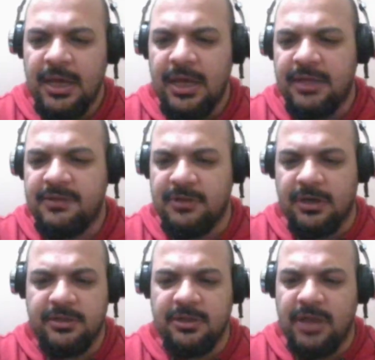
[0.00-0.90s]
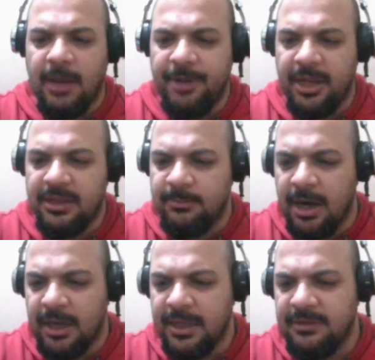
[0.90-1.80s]
It started to dominate the
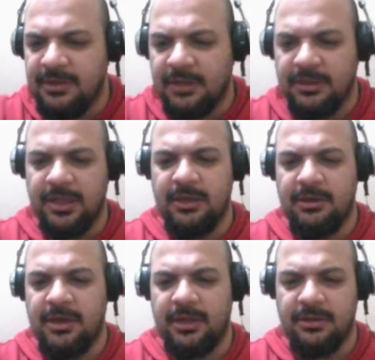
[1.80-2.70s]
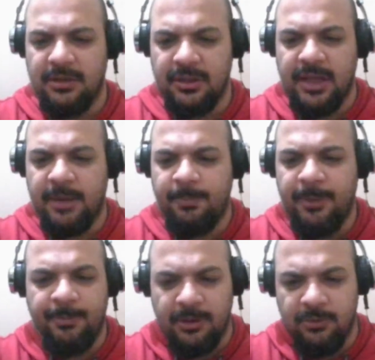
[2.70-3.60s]
market. Suddenly, you got a lot of
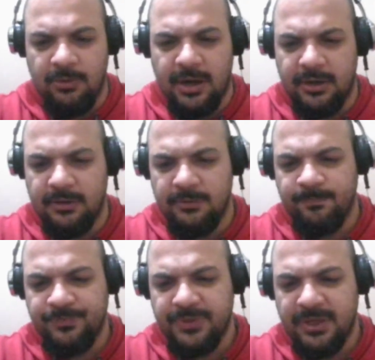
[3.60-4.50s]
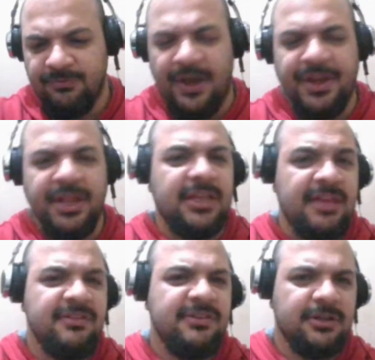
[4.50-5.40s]
people who are finding it
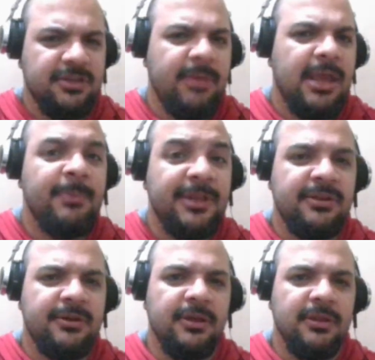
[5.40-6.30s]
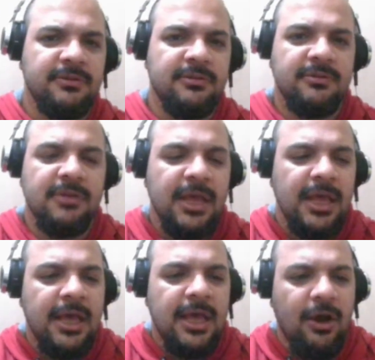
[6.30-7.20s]
easier to make materials
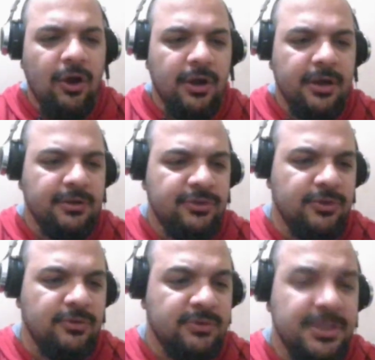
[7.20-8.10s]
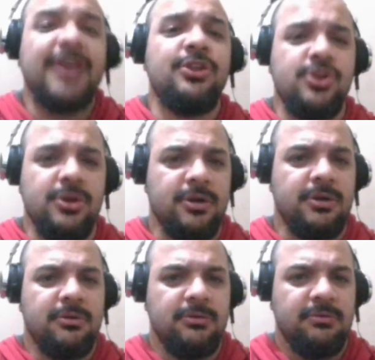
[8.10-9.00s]
or to texture
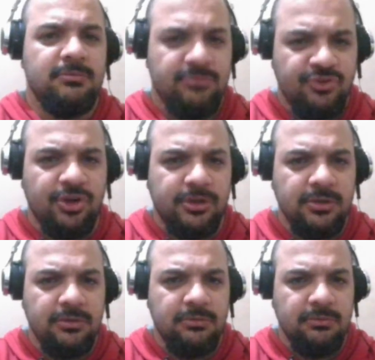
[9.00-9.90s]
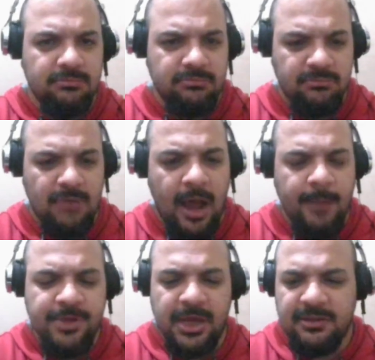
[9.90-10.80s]
certain
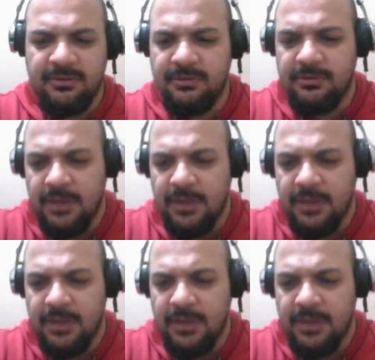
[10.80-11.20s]
objects